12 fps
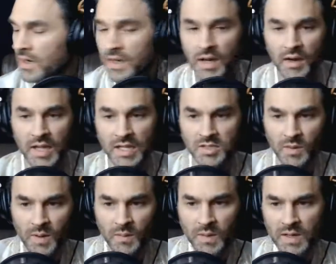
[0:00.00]
Okay, so
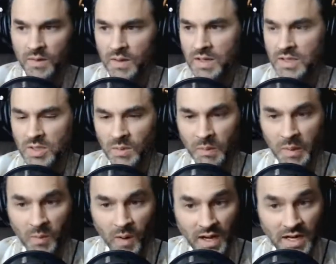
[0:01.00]
what we
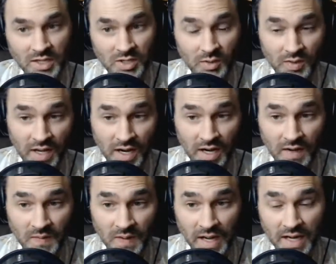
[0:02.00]
want to do there,
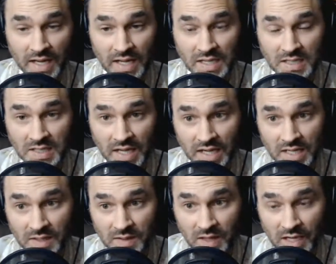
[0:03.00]
right, is like
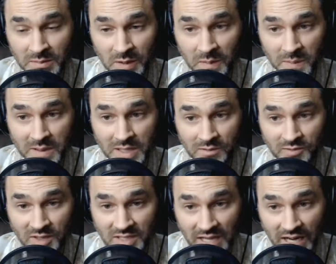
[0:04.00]
think about what we did
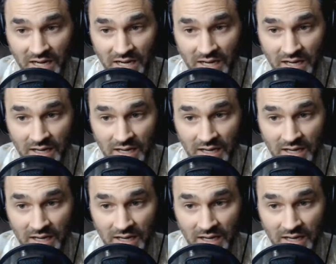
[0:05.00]
for Dana.